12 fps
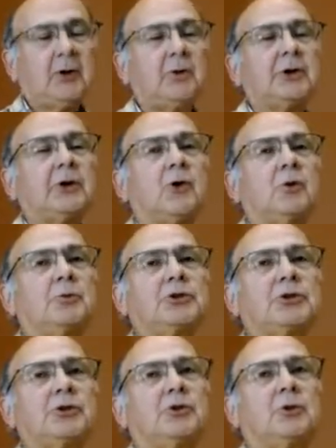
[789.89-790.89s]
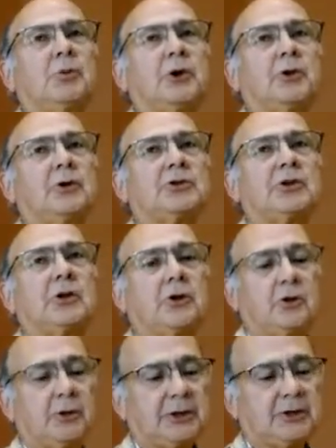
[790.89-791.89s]
we hope still burns
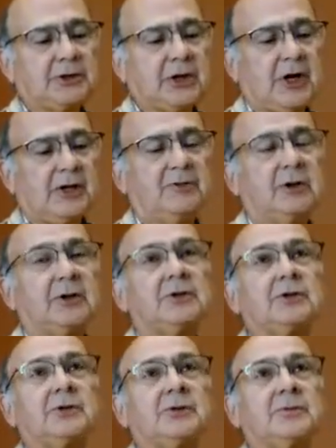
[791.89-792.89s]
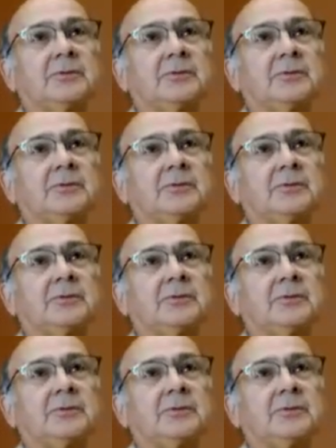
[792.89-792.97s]
low inside of us.